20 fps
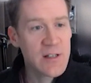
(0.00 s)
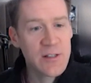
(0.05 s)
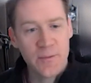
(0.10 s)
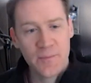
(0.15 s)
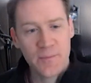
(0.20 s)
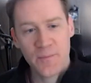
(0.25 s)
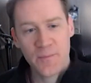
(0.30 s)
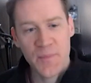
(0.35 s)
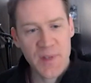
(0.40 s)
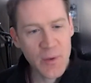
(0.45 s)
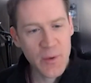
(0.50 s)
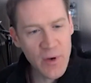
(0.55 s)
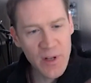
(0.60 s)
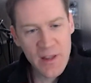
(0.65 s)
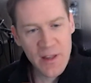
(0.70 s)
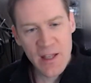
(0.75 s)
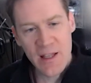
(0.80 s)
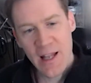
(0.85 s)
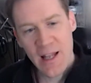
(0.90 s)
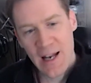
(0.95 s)
So the
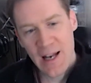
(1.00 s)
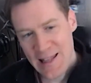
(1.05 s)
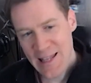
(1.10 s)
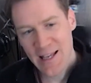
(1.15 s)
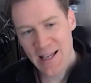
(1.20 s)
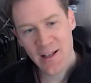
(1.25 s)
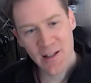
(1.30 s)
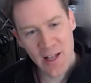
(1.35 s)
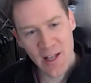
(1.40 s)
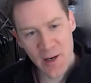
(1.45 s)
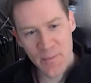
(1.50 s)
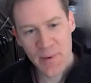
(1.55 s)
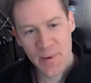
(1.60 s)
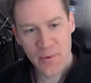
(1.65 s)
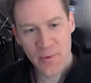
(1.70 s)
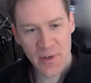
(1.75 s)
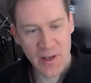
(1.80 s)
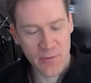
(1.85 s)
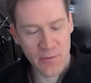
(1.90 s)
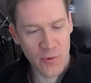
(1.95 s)
one thing that I think a lot of
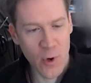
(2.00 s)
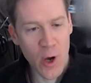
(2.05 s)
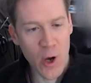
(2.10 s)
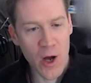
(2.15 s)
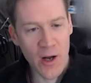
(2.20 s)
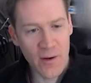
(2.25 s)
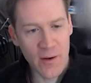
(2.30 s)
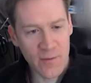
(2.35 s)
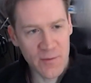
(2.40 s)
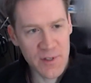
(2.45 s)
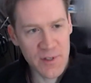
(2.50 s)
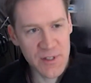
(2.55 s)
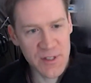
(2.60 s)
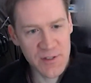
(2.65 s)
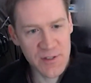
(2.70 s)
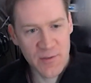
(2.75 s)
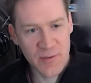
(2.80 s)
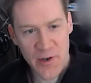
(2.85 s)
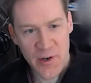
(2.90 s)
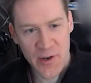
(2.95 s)
people get wrong,
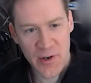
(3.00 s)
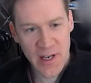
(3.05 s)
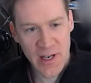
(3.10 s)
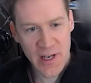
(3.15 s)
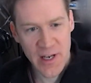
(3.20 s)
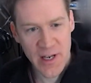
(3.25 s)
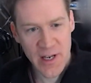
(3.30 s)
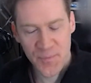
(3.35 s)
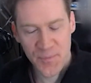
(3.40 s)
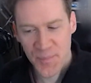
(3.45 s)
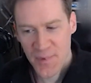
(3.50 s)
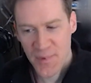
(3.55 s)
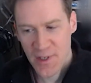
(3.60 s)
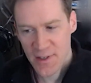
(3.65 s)
which is very